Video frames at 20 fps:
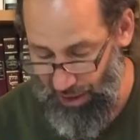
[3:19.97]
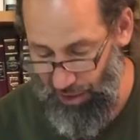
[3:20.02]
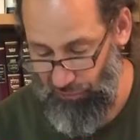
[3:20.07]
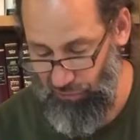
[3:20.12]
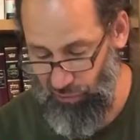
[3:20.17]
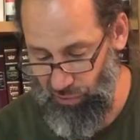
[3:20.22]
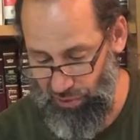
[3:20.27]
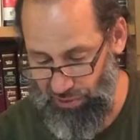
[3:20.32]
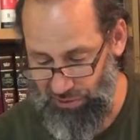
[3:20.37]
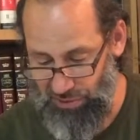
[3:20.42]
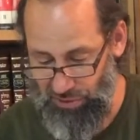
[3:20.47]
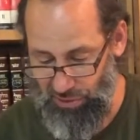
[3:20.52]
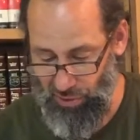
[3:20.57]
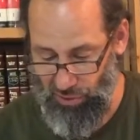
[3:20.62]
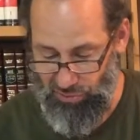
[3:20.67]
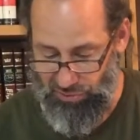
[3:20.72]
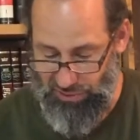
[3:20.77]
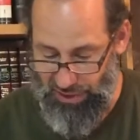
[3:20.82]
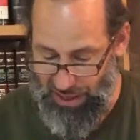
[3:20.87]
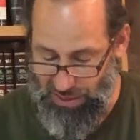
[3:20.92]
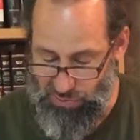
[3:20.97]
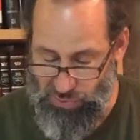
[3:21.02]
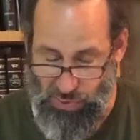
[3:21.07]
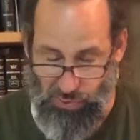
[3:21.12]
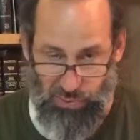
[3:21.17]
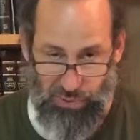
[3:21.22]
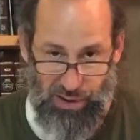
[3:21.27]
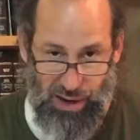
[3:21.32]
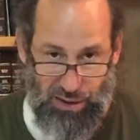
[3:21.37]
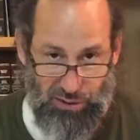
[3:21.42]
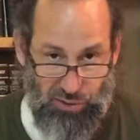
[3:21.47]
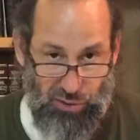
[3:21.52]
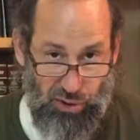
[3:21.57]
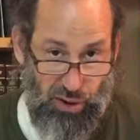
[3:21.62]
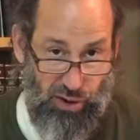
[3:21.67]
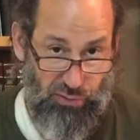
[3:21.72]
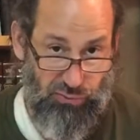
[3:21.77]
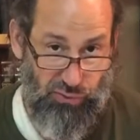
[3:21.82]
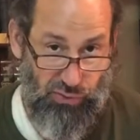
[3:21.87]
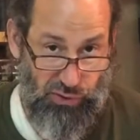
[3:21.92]
of course in those days we were not
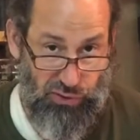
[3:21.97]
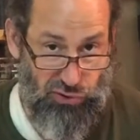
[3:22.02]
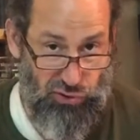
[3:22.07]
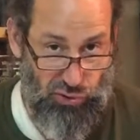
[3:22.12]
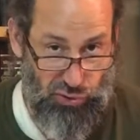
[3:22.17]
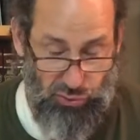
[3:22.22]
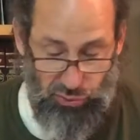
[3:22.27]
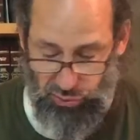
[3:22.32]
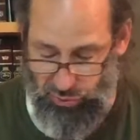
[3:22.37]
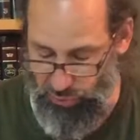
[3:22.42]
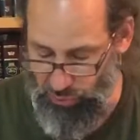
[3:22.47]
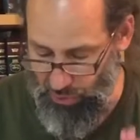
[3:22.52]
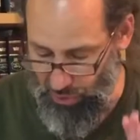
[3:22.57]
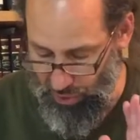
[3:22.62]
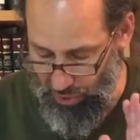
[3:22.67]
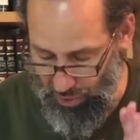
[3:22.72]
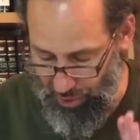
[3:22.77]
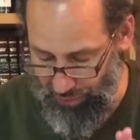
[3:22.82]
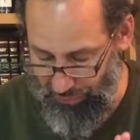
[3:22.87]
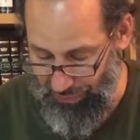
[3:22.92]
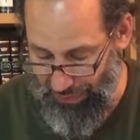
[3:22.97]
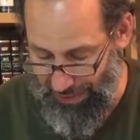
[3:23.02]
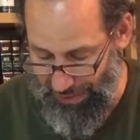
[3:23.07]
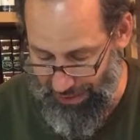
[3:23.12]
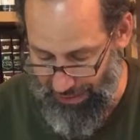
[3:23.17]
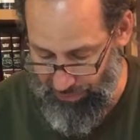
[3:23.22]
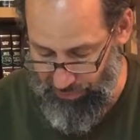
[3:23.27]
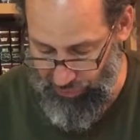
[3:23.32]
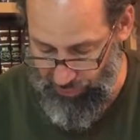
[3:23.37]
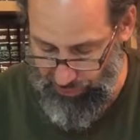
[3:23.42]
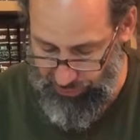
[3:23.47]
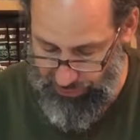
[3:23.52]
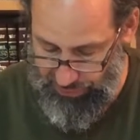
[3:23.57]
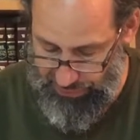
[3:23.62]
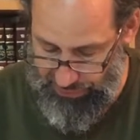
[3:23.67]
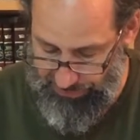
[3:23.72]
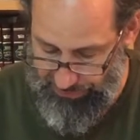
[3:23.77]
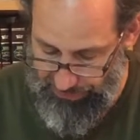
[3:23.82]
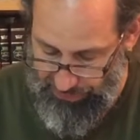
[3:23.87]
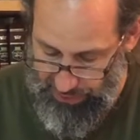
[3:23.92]
called the Jews, we were called the Hebrews.
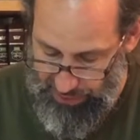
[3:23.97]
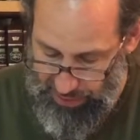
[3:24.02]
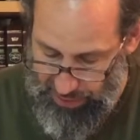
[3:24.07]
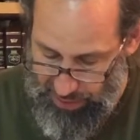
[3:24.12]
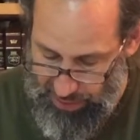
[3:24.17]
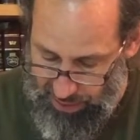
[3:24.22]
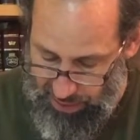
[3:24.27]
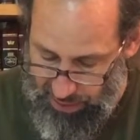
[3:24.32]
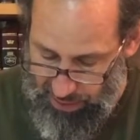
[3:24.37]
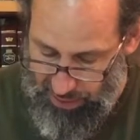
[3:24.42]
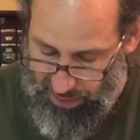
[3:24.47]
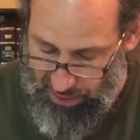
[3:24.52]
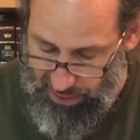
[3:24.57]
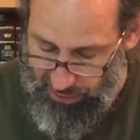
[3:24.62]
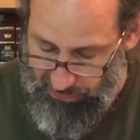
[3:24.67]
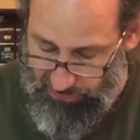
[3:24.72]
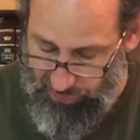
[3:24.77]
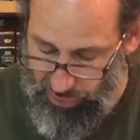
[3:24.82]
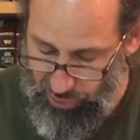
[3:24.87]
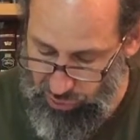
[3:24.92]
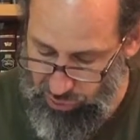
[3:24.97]
V'hu